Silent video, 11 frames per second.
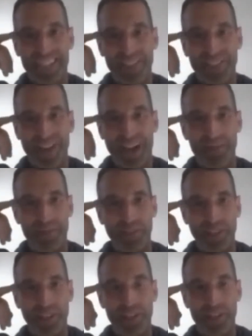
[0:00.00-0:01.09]
So you have to
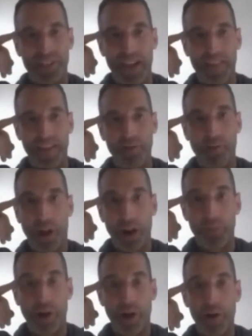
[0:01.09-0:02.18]
really understand that you are
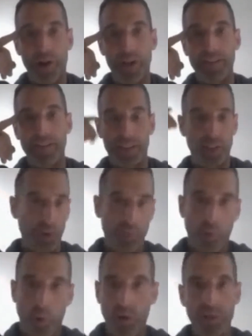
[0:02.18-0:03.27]
a priority and that you're
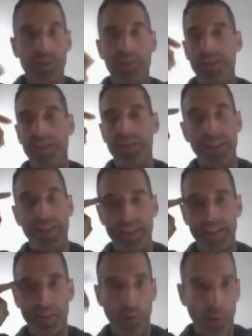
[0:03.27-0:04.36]
important
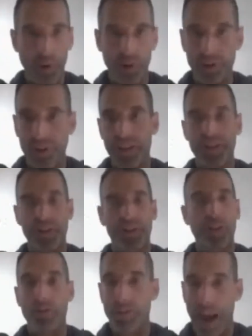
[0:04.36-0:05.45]
in the world and
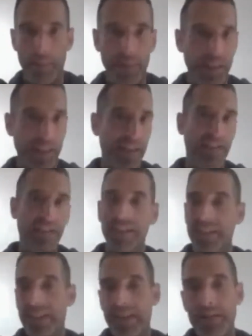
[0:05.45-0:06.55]
to your family. And,
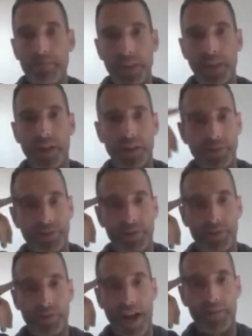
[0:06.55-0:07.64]

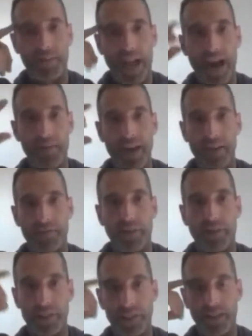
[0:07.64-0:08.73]
so you have to have that
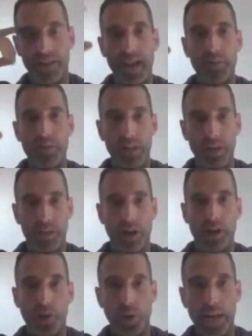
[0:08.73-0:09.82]
first. And then we can
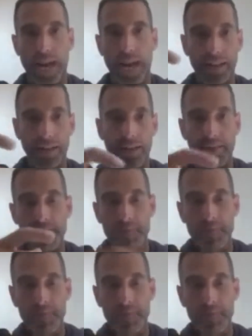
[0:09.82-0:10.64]
start creating the